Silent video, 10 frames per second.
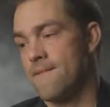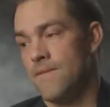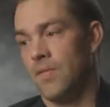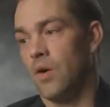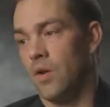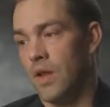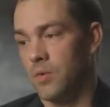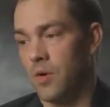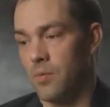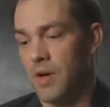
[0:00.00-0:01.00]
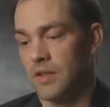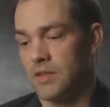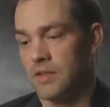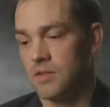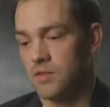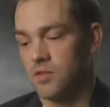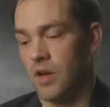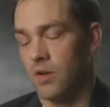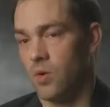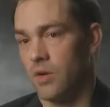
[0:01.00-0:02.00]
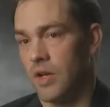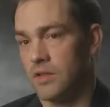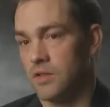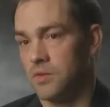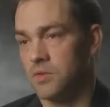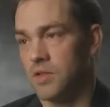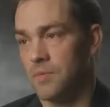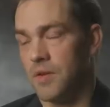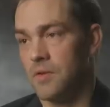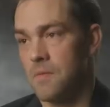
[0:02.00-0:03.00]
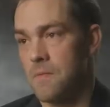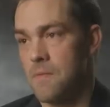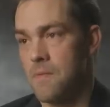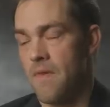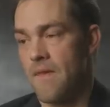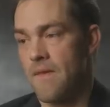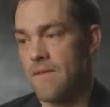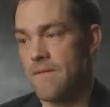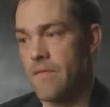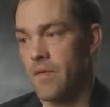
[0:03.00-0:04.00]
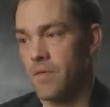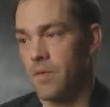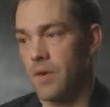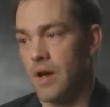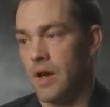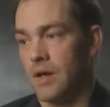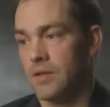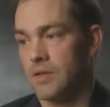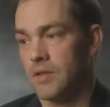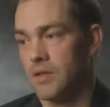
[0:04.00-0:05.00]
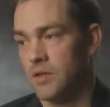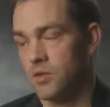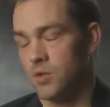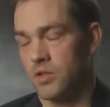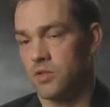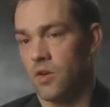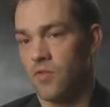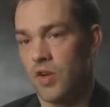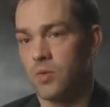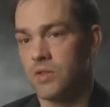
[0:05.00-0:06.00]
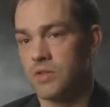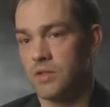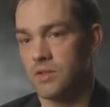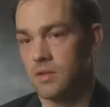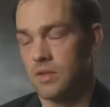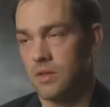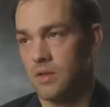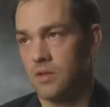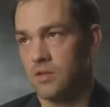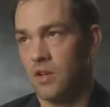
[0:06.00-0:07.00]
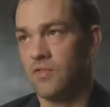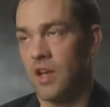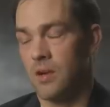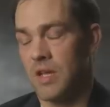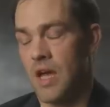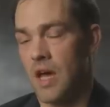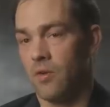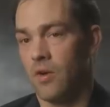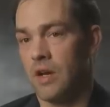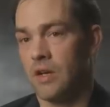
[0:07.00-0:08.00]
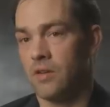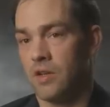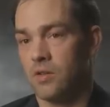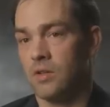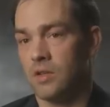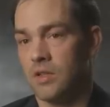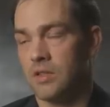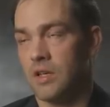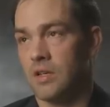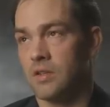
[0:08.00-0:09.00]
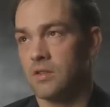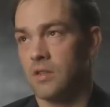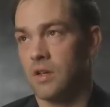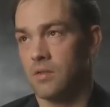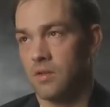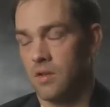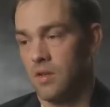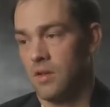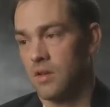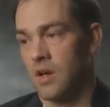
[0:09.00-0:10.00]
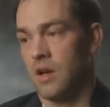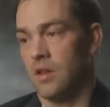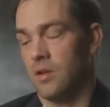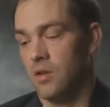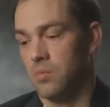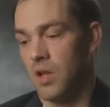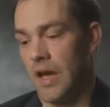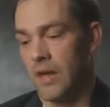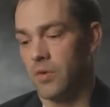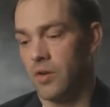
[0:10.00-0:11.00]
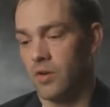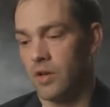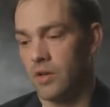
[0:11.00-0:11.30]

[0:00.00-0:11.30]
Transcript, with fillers: knowing that we were about to try and coordinate to do something, we switched our frequencies. So if the enemy had a radio, they couldn't listen in to kind of the plan we were gonna